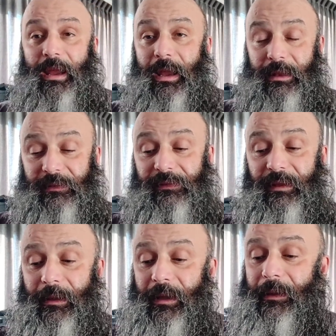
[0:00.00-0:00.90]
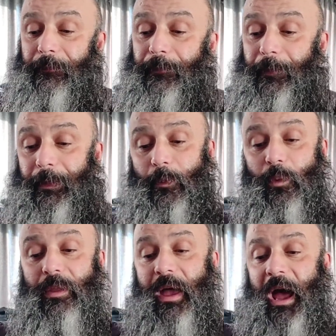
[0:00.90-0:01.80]
It's uh,
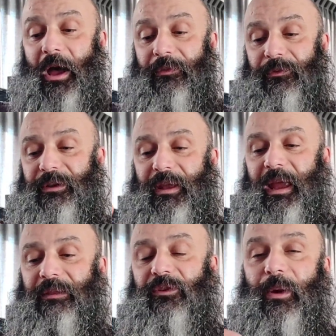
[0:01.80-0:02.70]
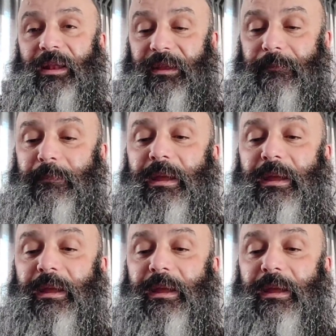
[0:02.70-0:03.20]
120